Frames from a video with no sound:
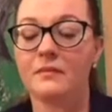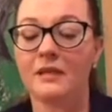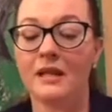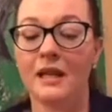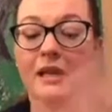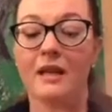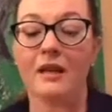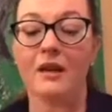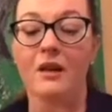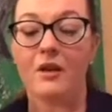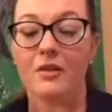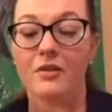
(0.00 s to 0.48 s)

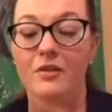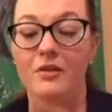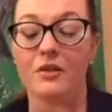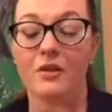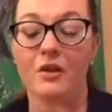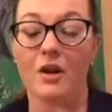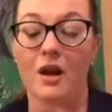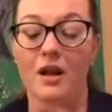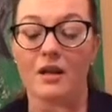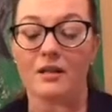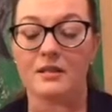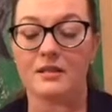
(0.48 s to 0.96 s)
and on
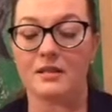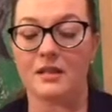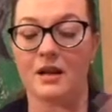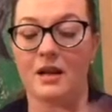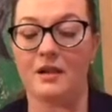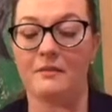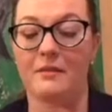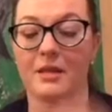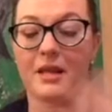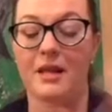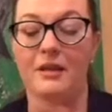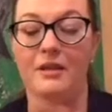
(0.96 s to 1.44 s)
God's
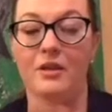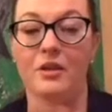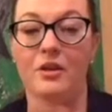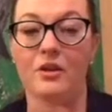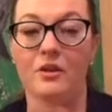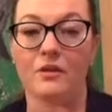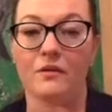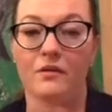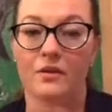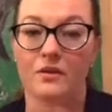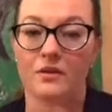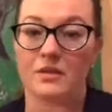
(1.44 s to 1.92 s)
timeline, the
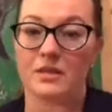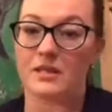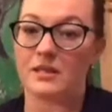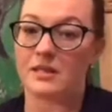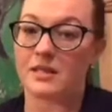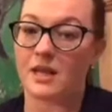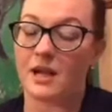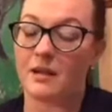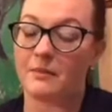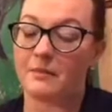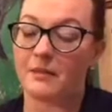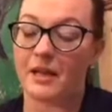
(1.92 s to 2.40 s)
universe's
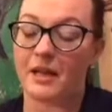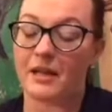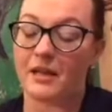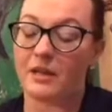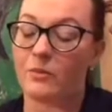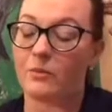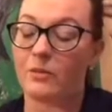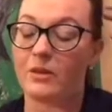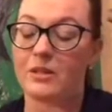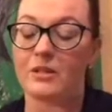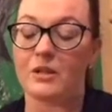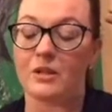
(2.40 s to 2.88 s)
timeline,
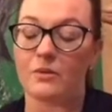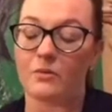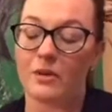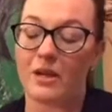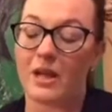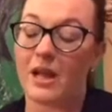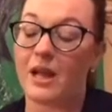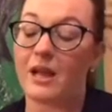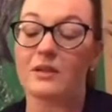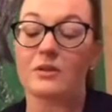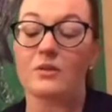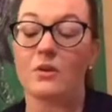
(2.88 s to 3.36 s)
and we
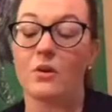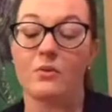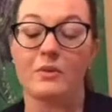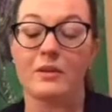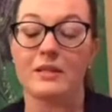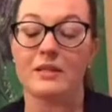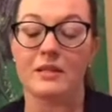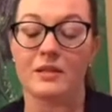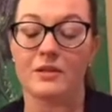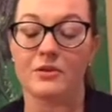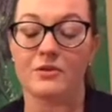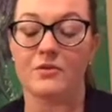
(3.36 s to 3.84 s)
can't
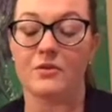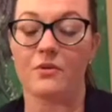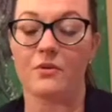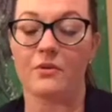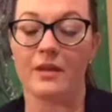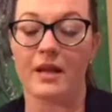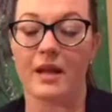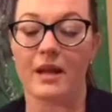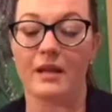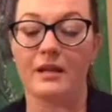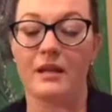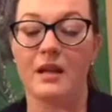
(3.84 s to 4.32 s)
always control
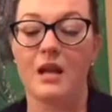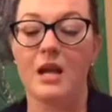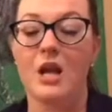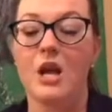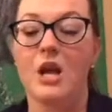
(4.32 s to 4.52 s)
that.